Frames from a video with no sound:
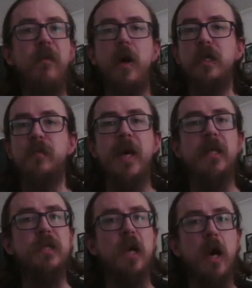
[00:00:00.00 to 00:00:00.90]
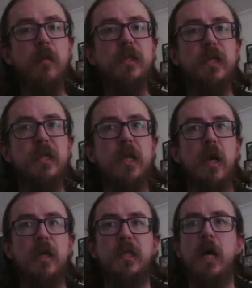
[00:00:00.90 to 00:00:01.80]
far this band has come since their
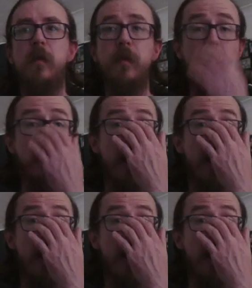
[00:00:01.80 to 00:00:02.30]
last album.